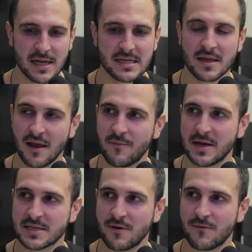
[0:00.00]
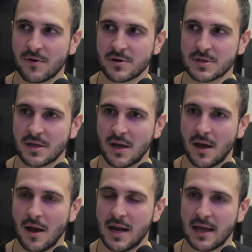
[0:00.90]
I need to love myself first.
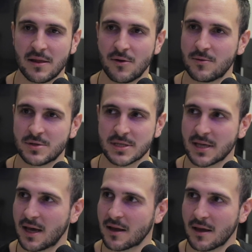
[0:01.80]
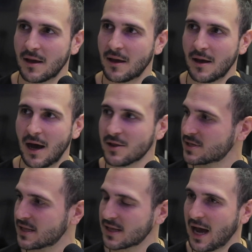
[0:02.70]
And I literally was just like, I
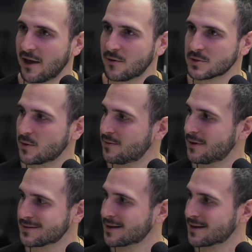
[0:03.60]
looked at the guy that was with me, and I was